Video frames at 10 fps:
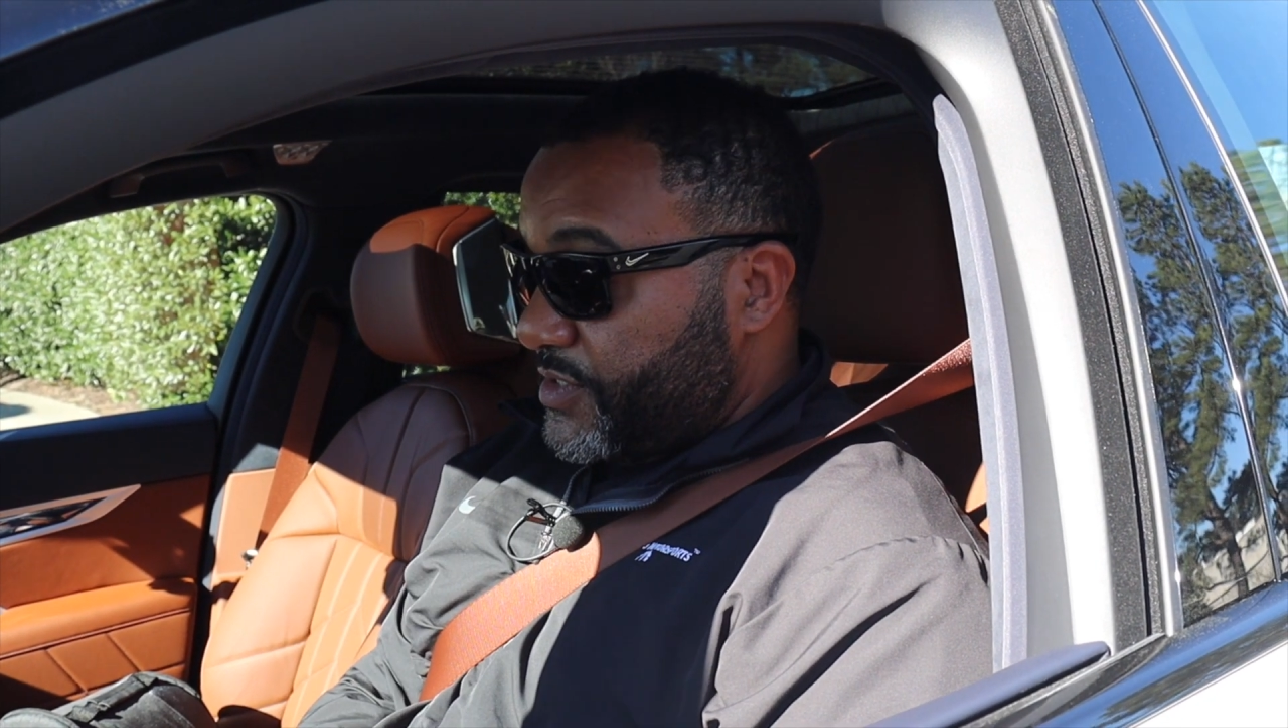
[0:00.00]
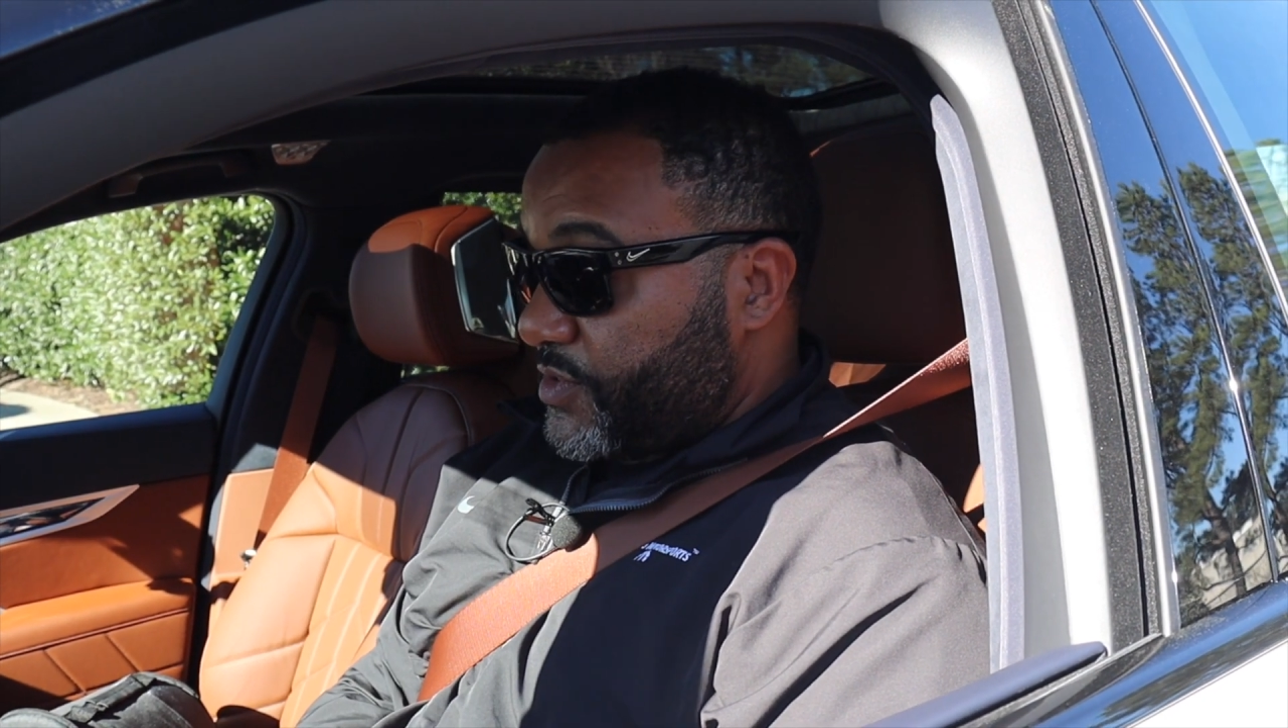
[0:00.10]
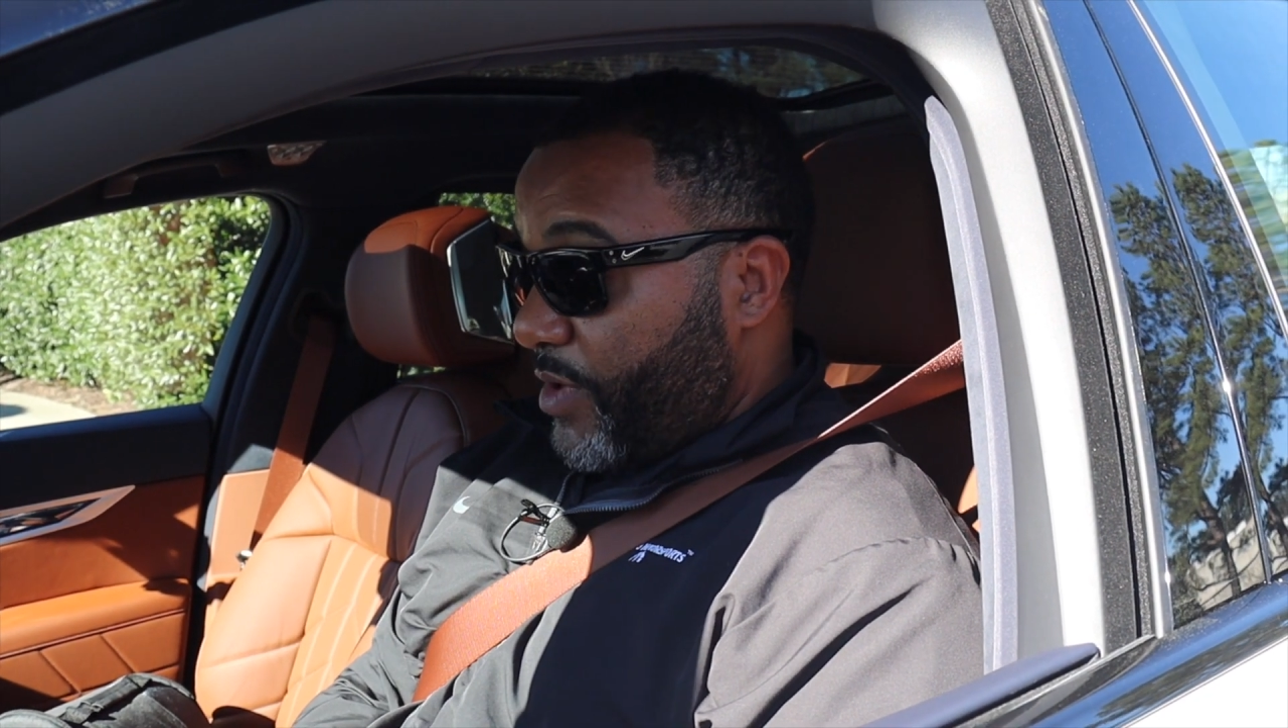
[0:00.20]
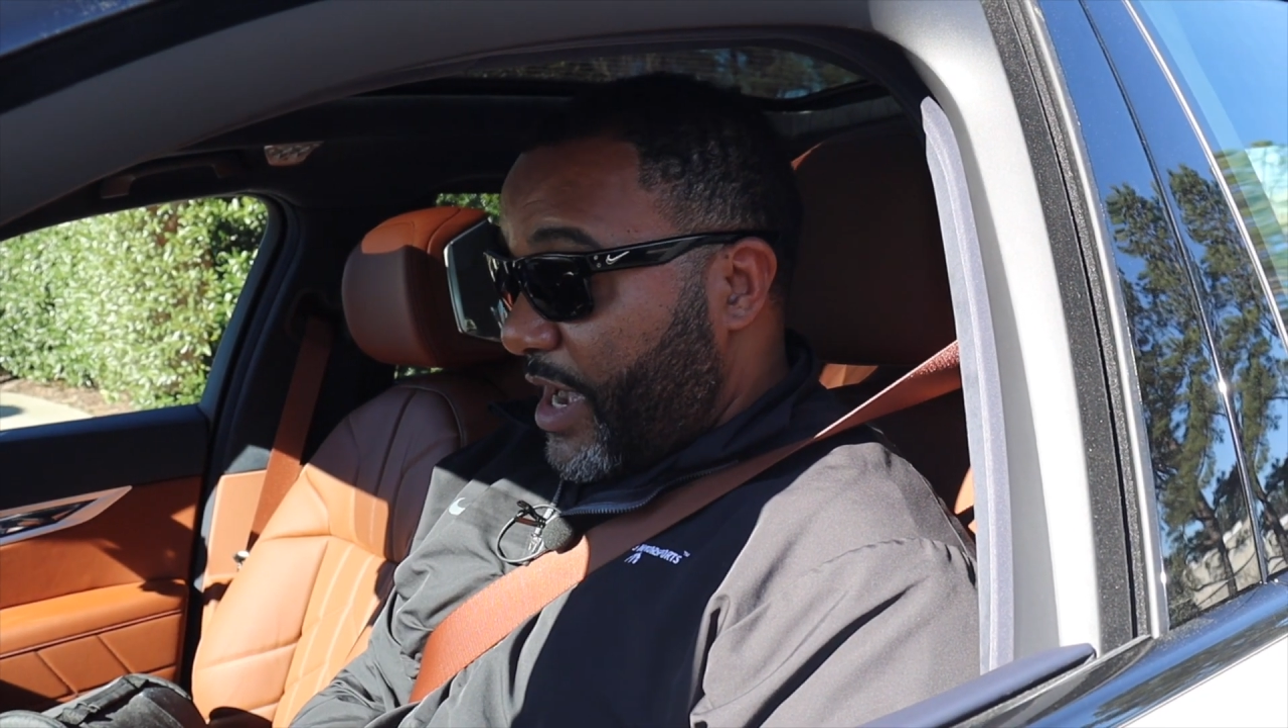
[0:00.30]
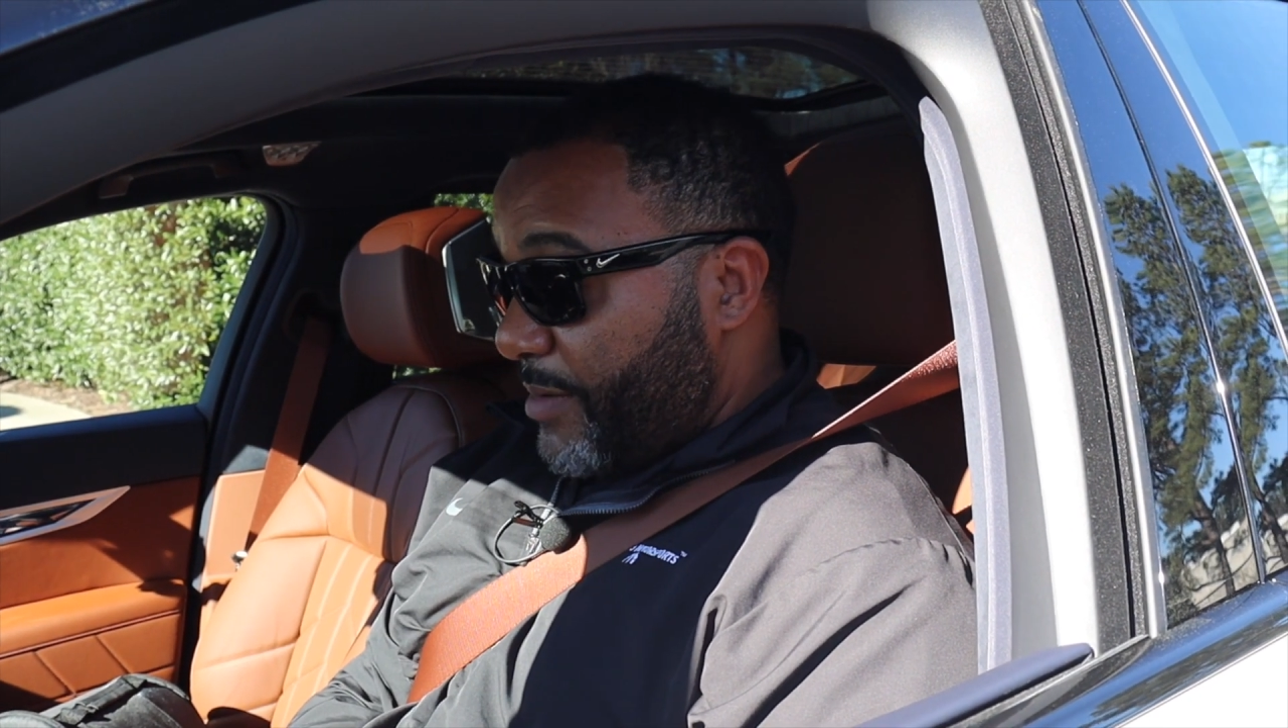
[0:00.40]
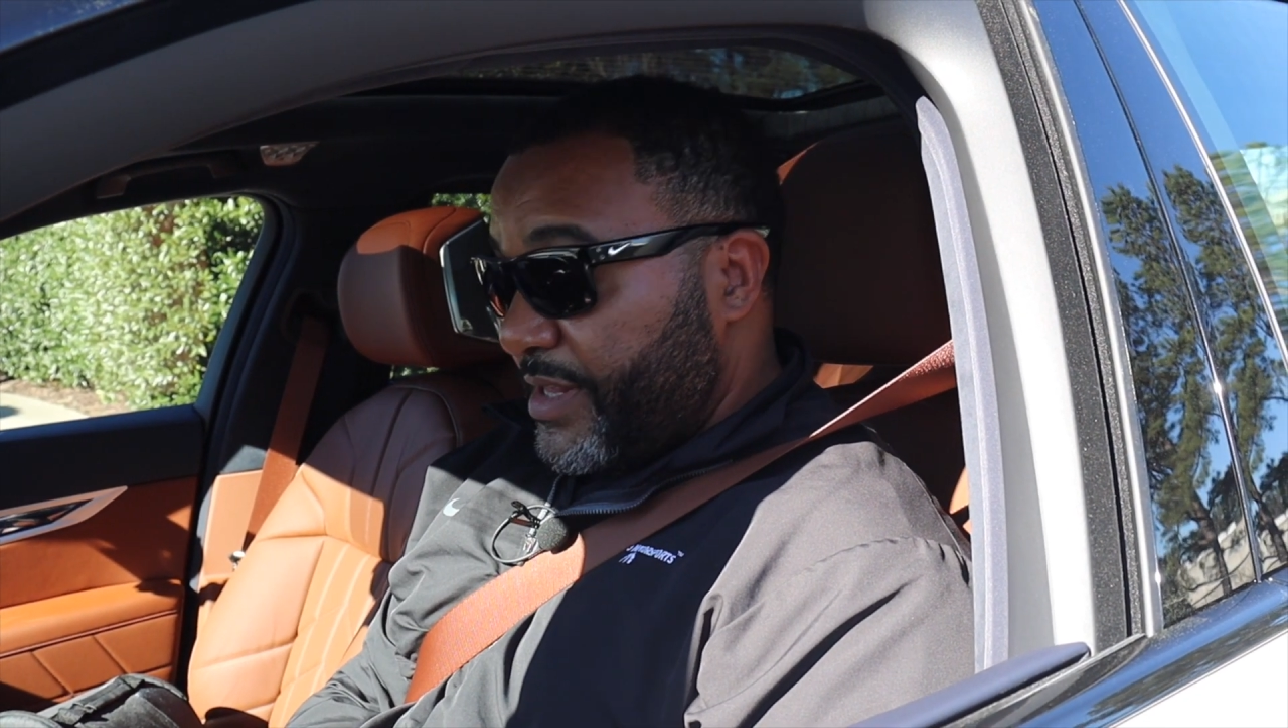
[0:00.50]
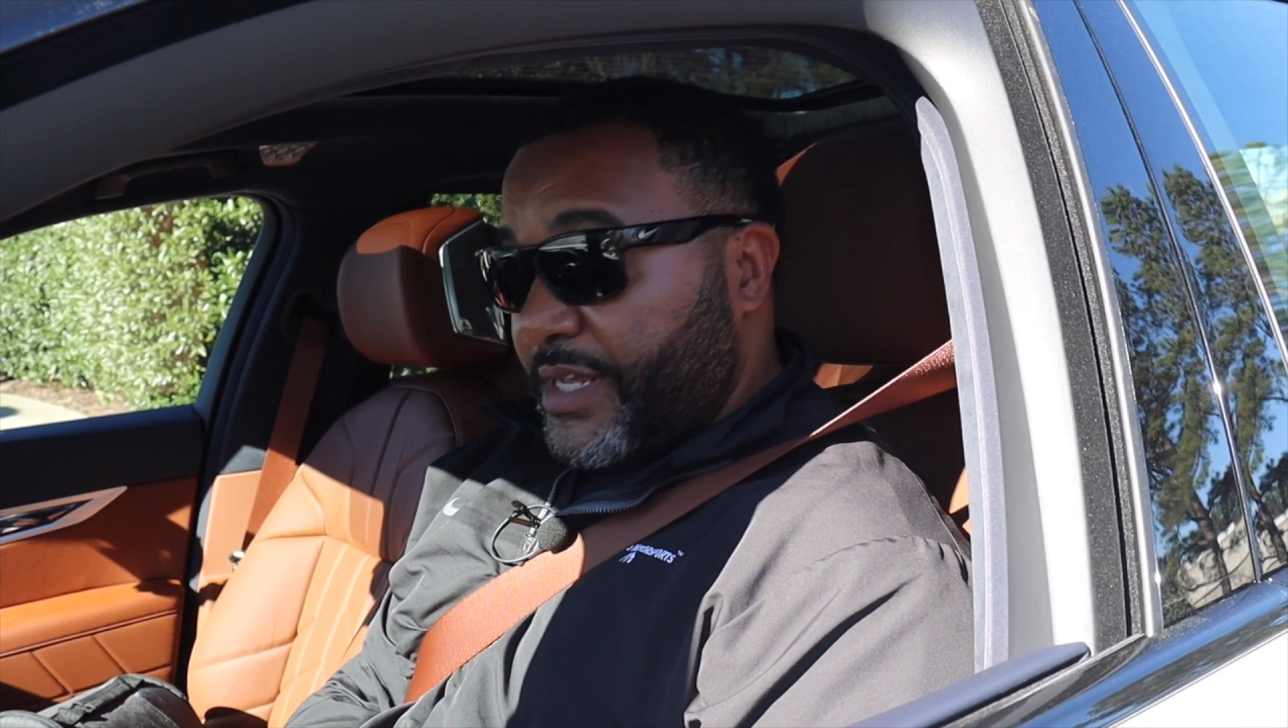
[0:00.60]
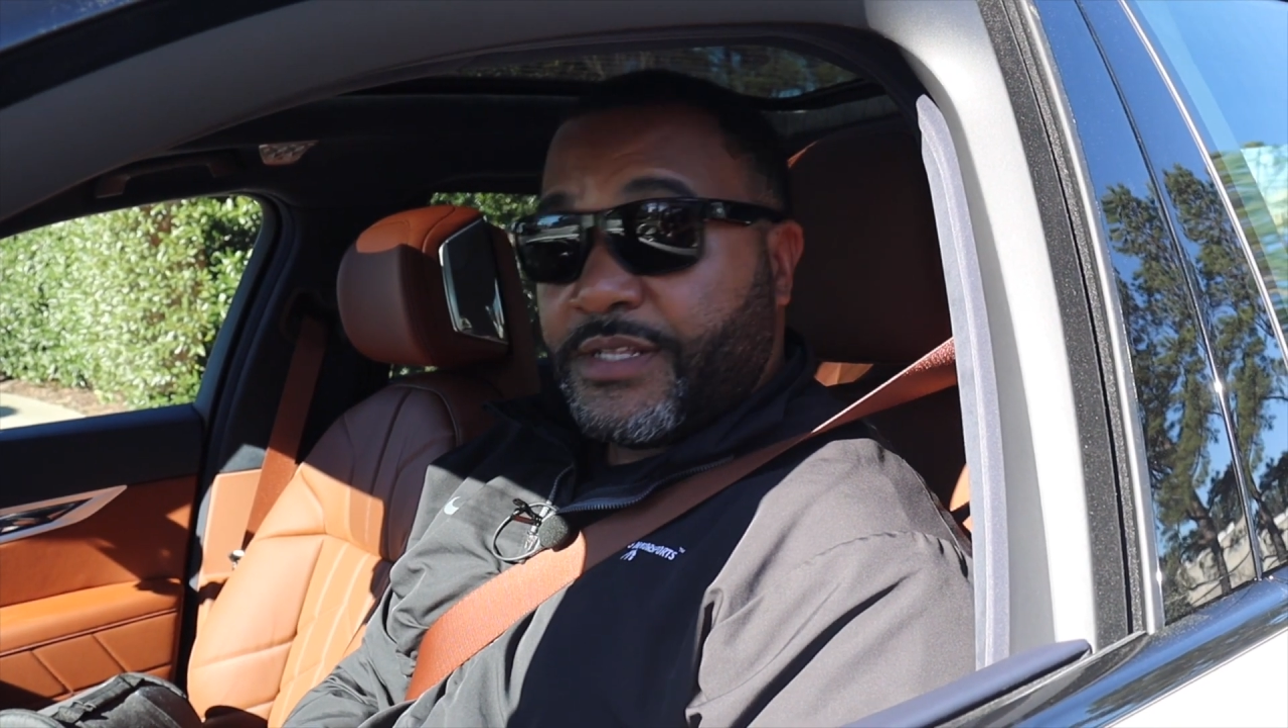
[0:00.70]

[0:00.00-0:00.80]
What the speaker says: subscribing,